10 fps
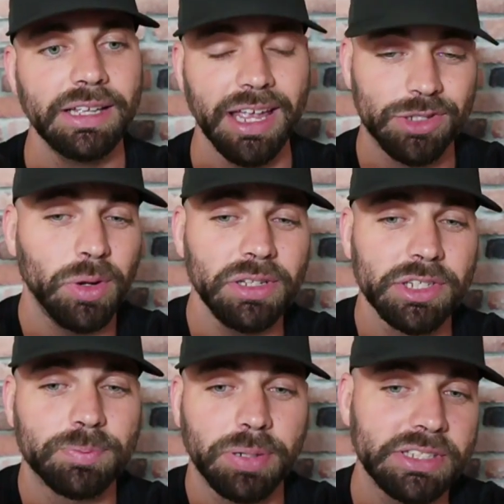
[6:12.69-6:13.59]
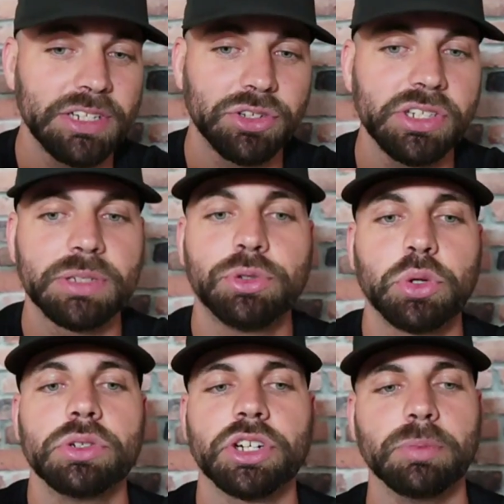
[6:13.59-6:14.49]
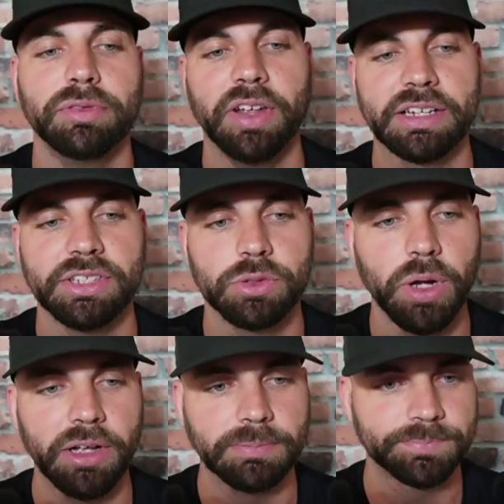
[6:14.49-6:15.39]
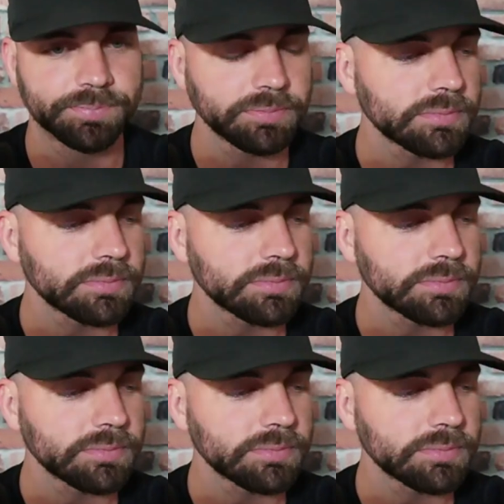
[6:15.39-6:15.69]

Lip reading: as well as potentially some short-term effects as well.